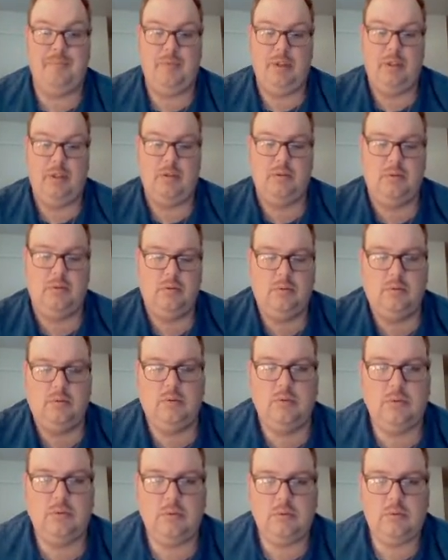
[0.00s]

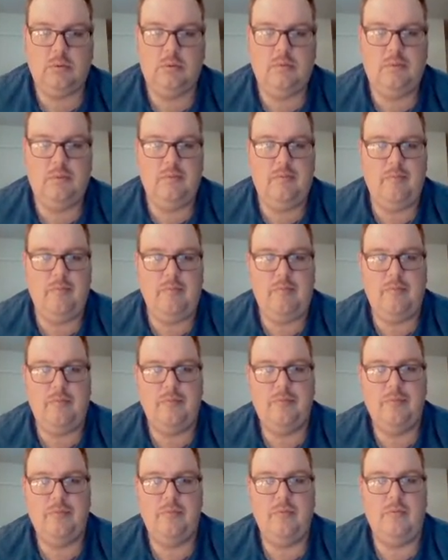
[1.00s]

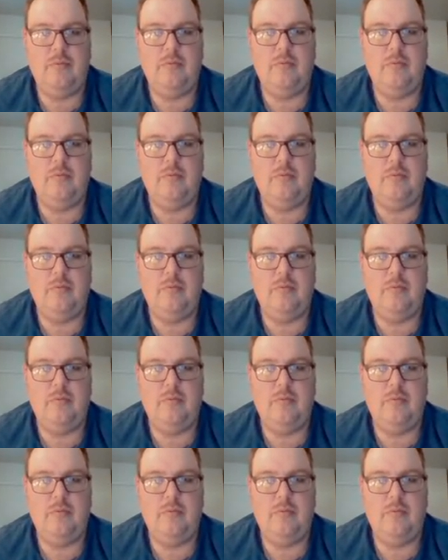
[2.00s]
Nobody speaks.